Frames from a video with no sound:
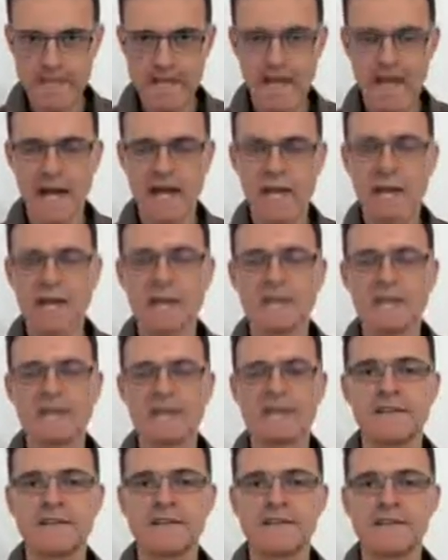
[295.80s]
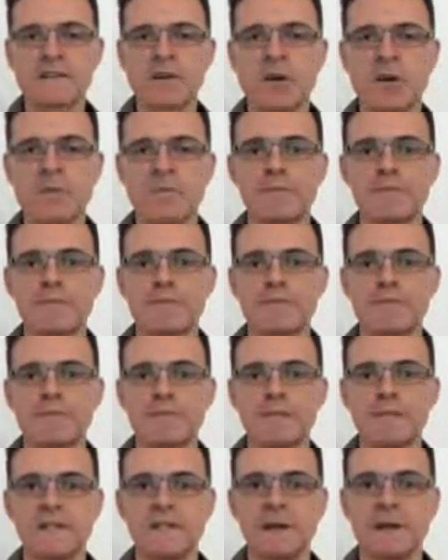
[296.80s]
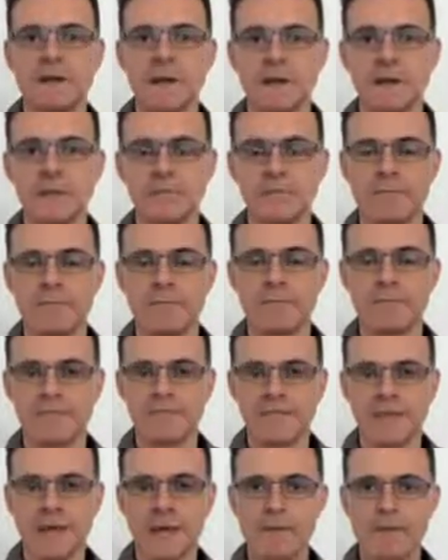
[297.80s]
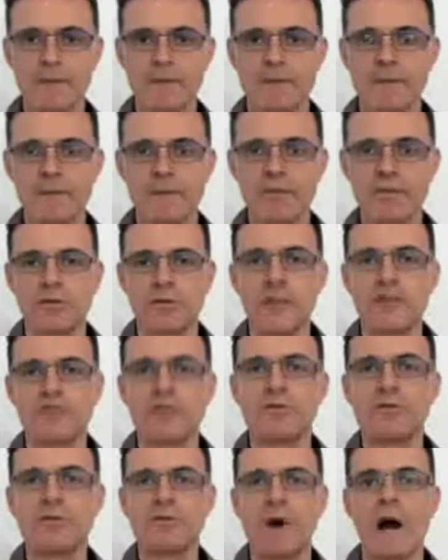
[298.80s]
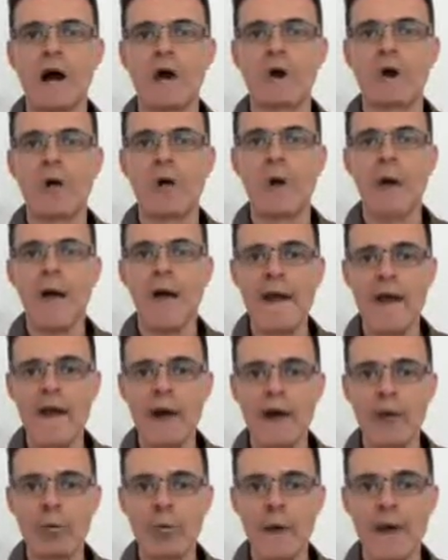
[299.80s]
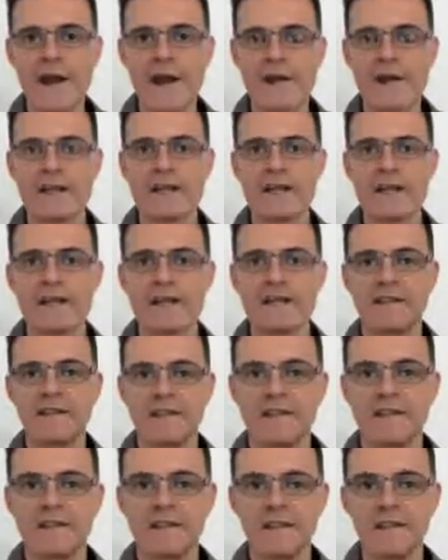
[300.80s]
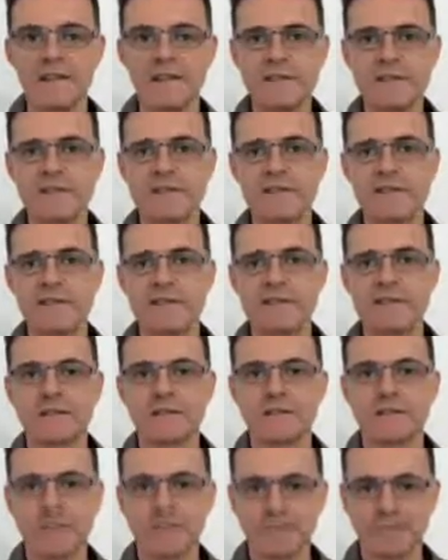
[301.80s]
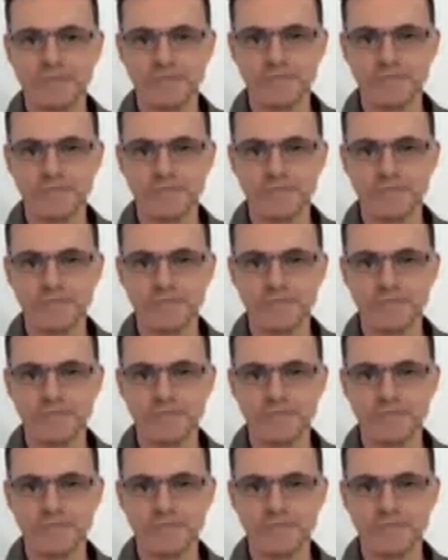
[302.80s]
highlighted these competency steps so that you are aware that these things